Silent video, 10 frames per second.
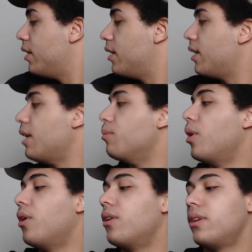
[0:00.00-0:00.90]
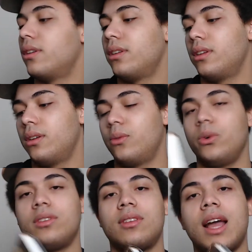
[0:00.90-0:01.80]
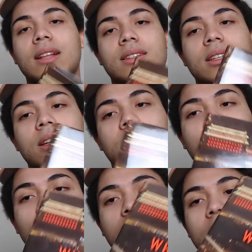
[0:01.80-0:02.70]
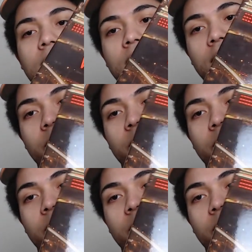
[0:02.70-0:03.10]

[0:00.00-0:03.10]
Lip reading: Then more, restarting the